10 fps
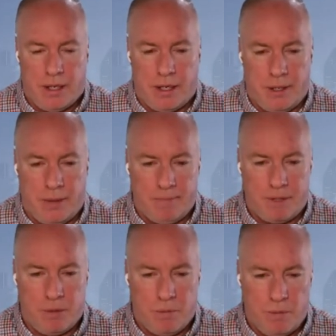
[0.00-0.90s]

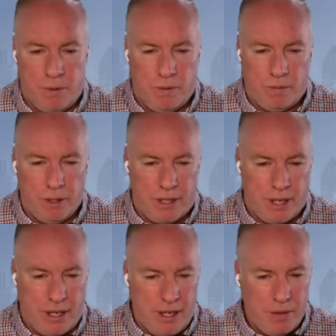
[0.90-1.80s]
So really,
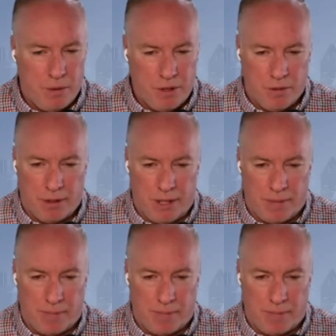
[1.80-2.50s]
kind of anywhere you are in that